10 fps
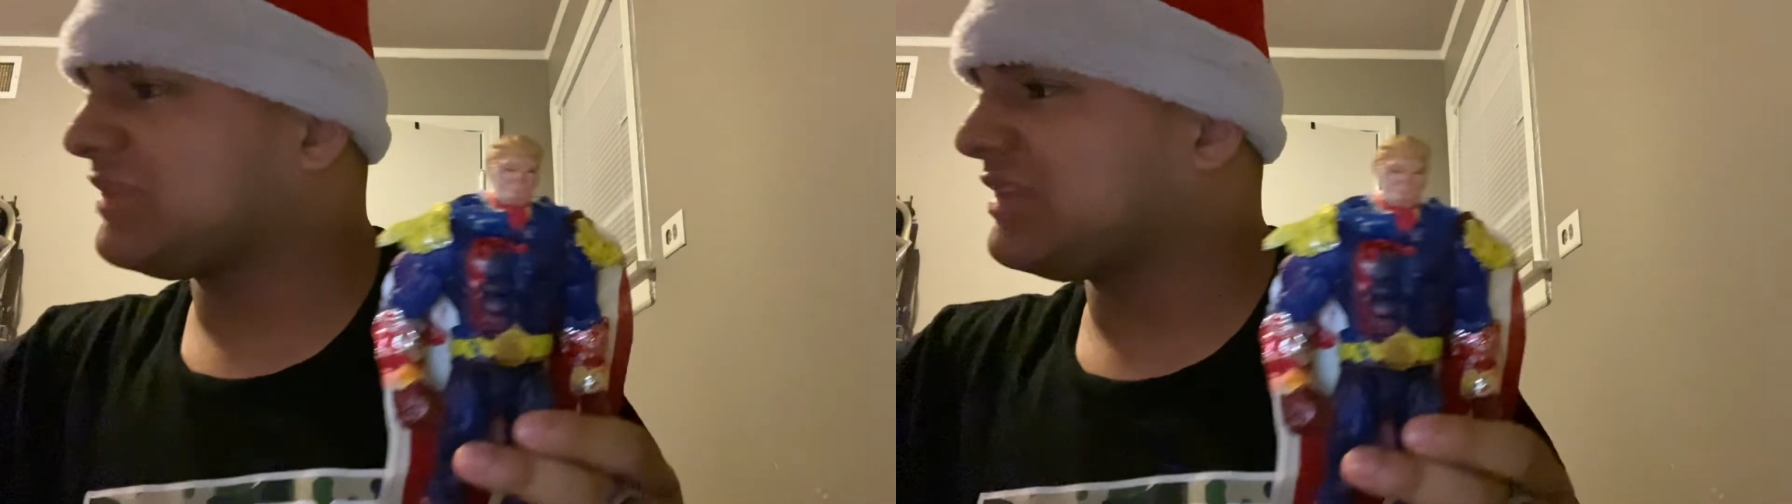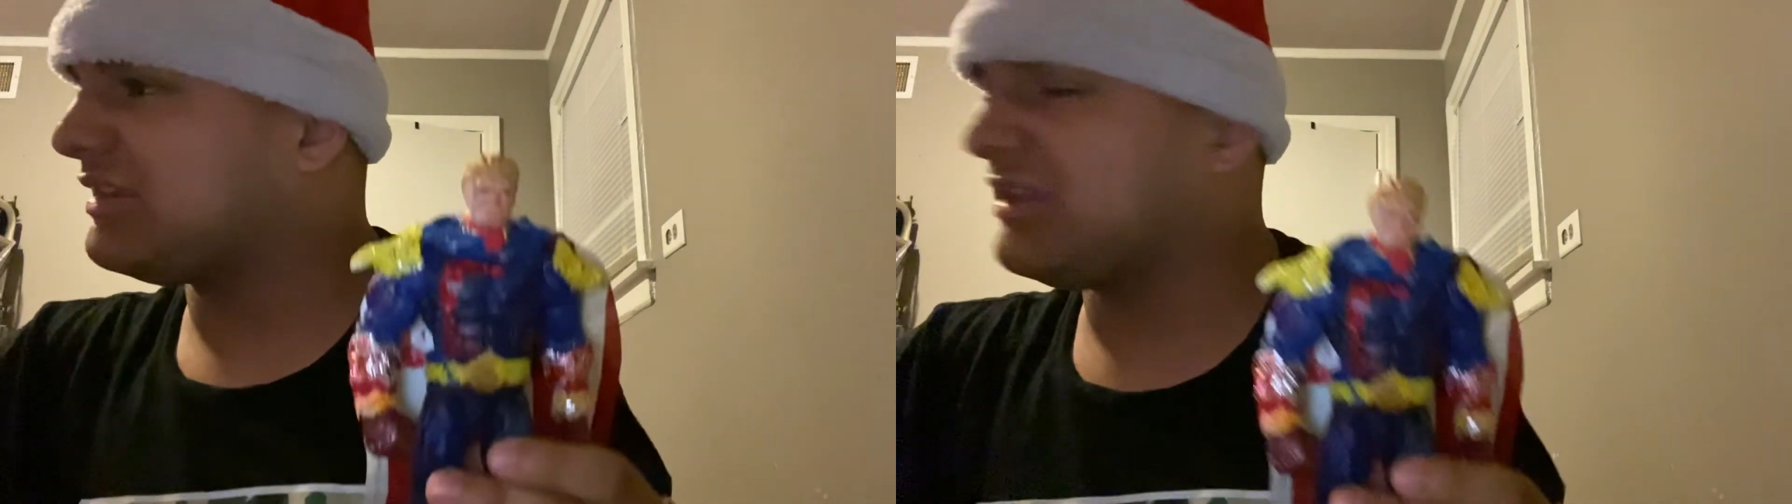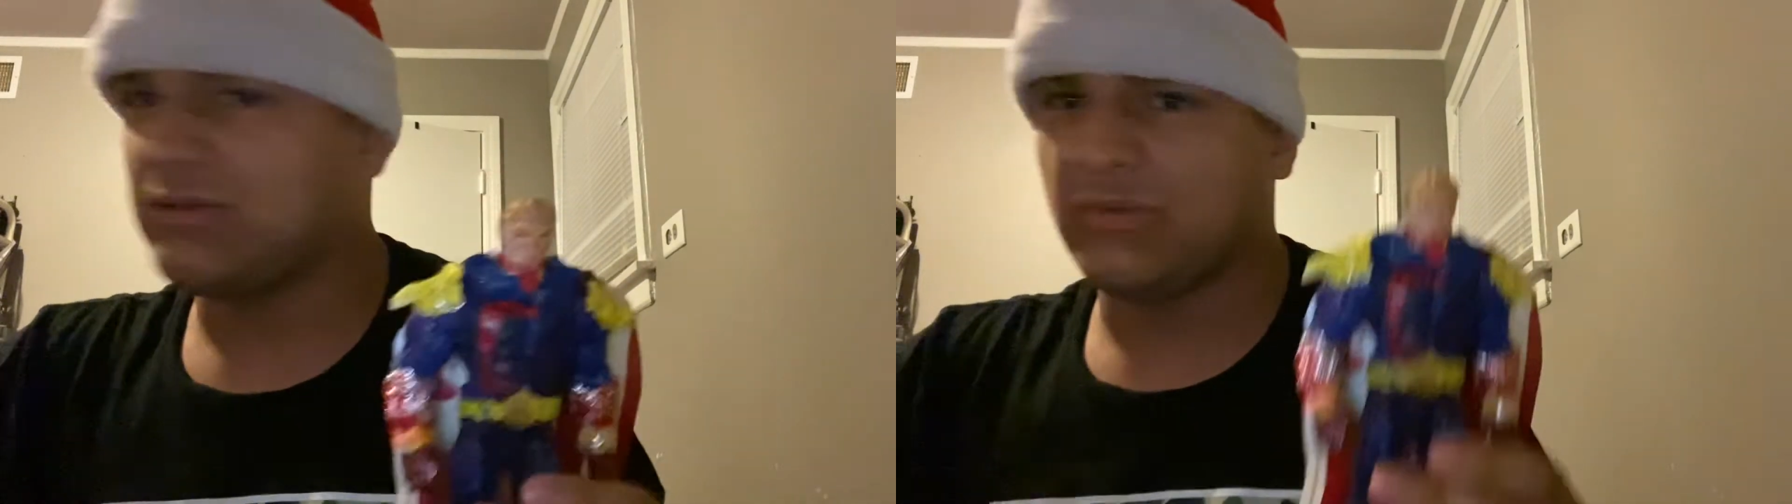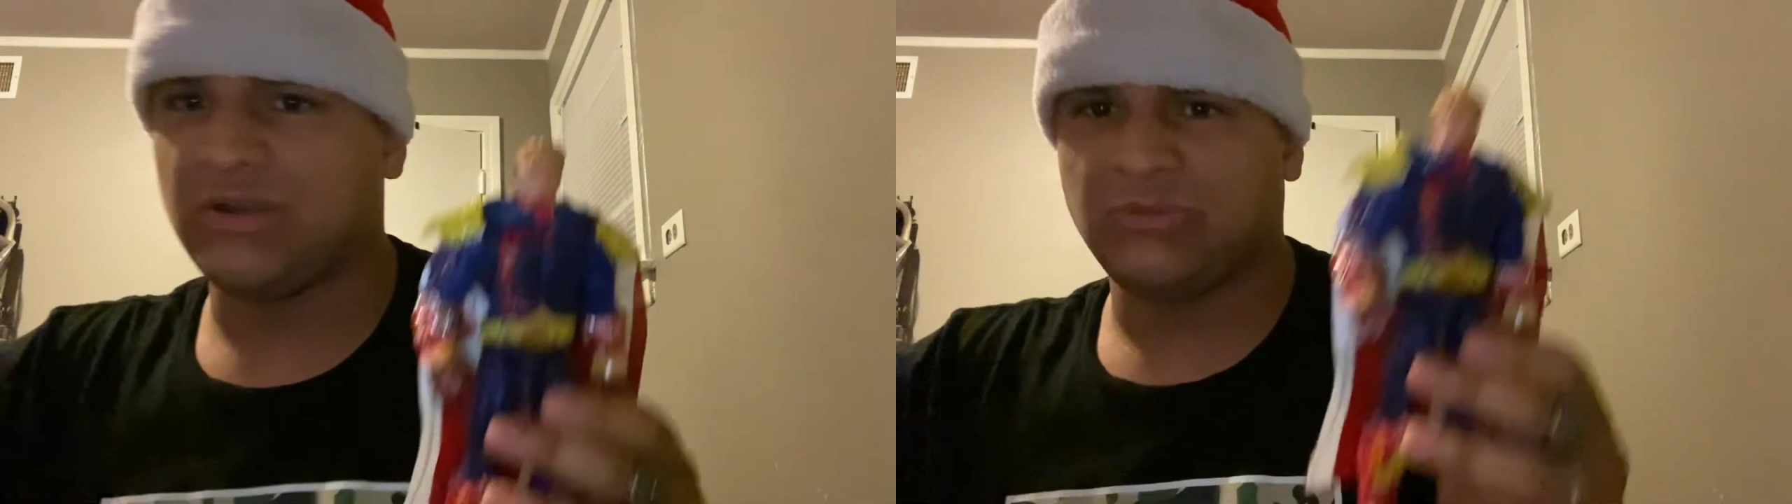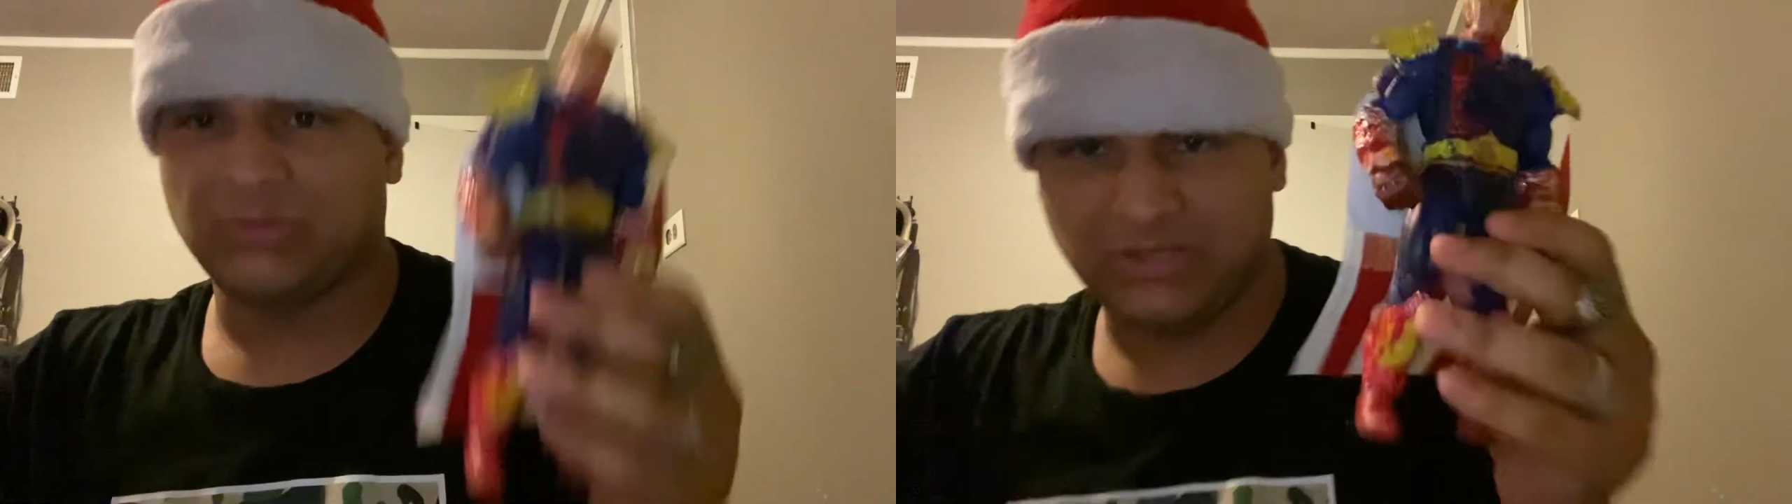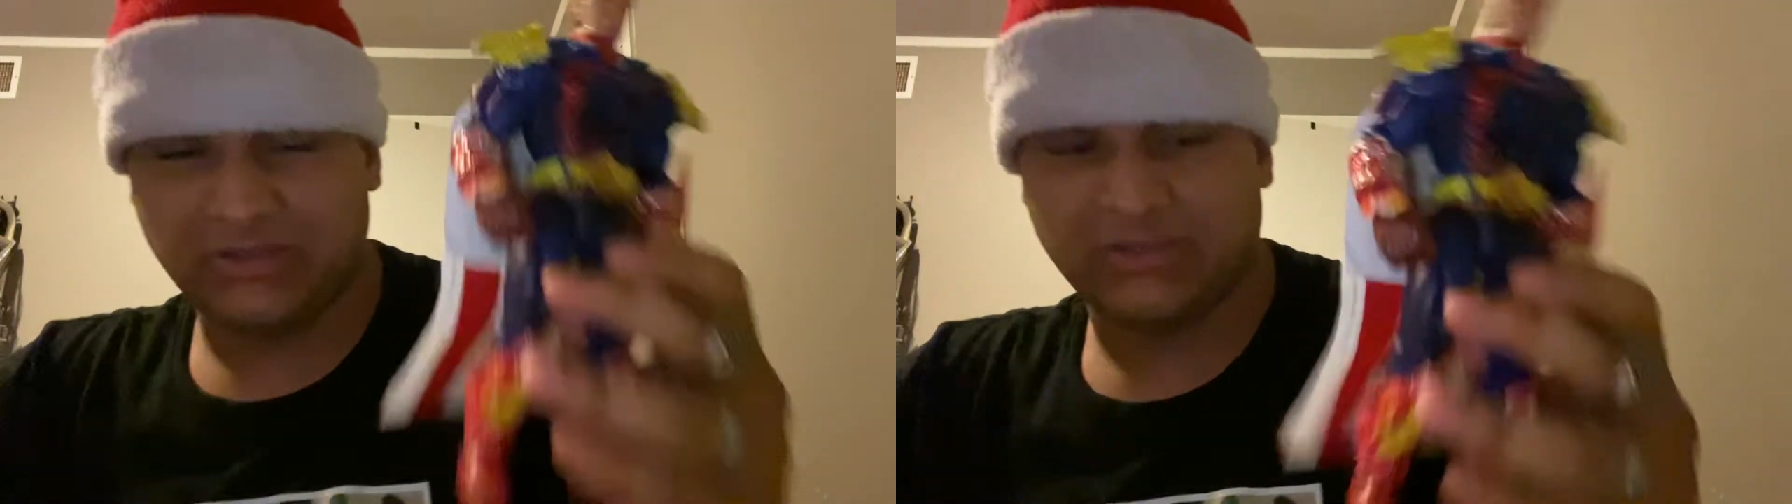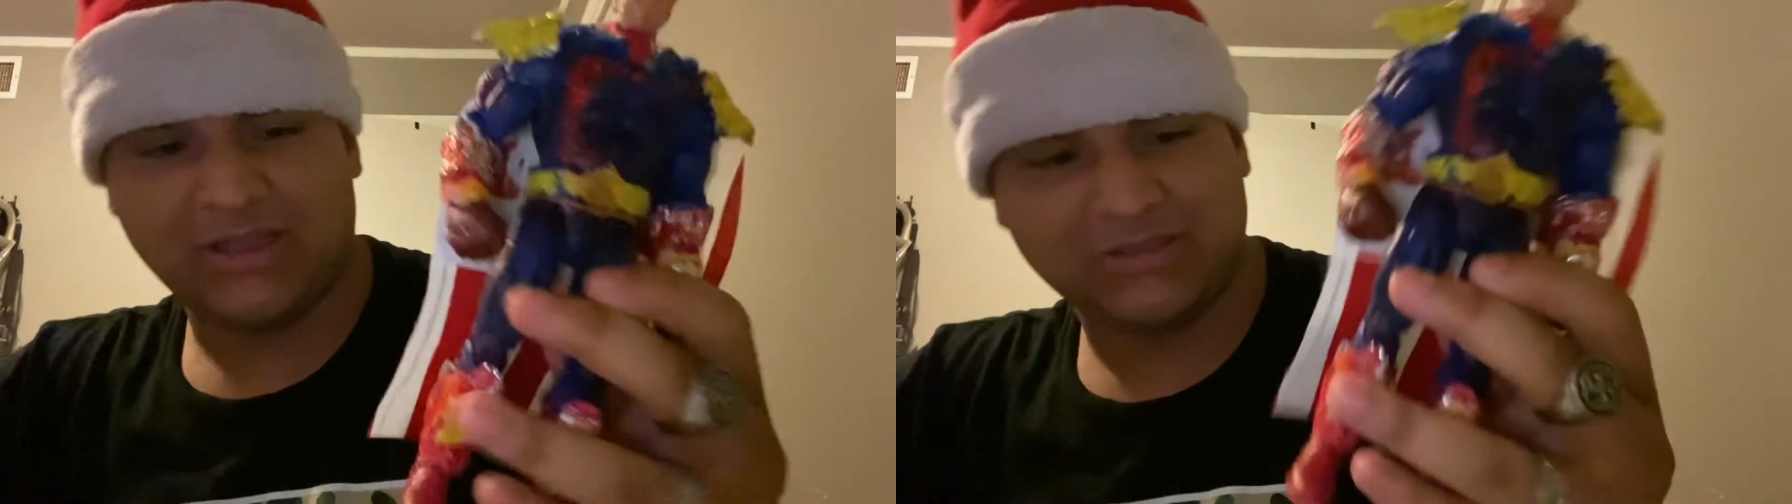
seeing what he has